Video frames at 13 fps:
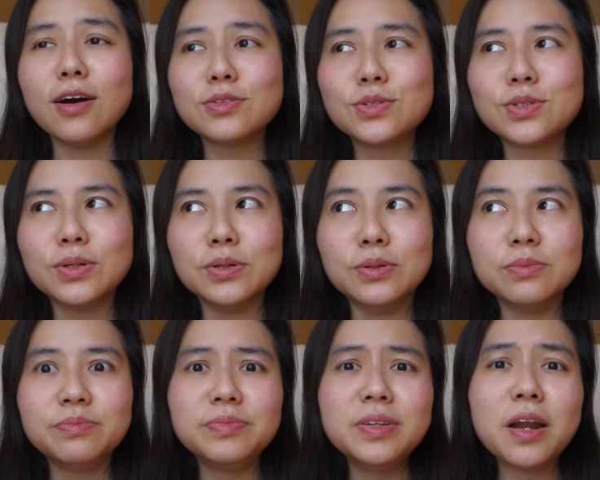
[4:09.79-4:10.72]
So,
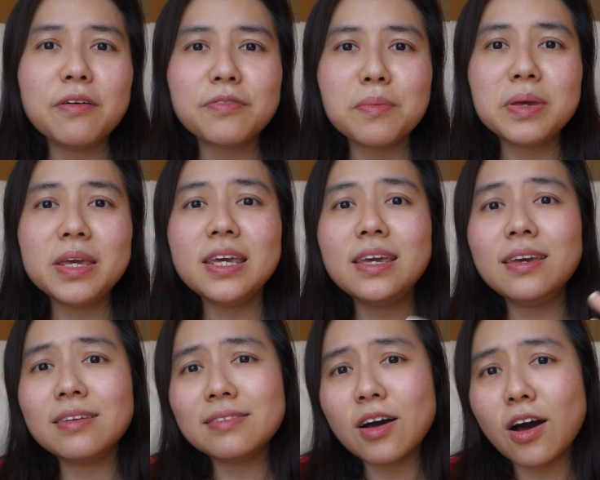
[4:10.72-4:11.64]
for
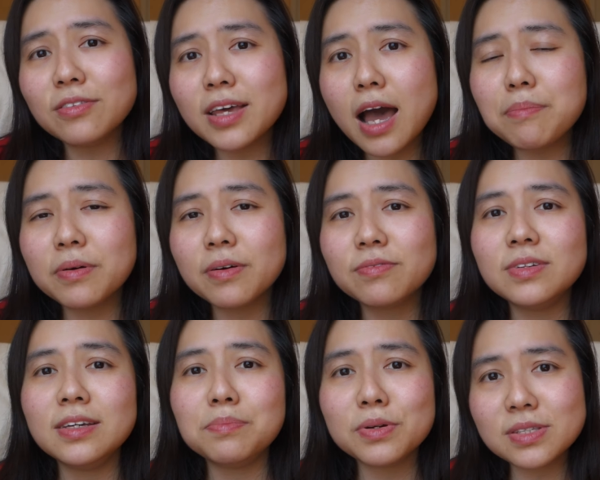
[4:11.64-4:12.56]
me, on top of
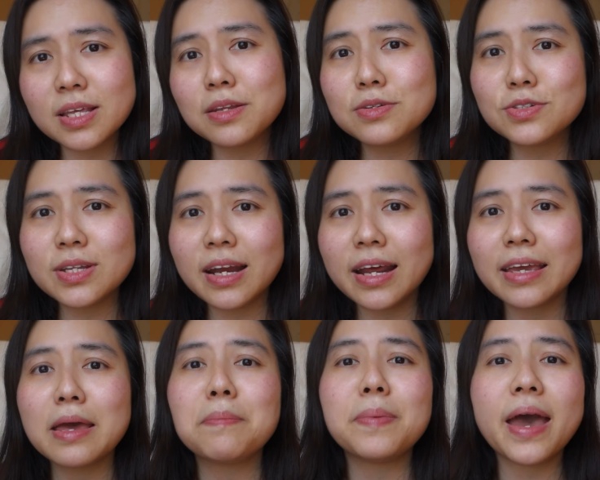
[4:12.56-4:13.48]
the percentage that I
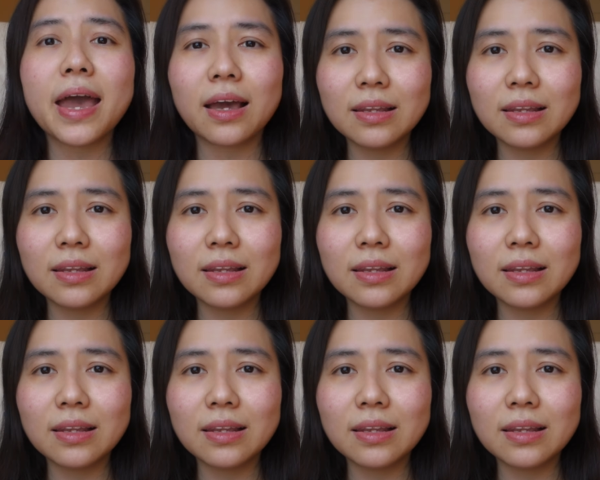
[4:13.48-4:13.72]
get back,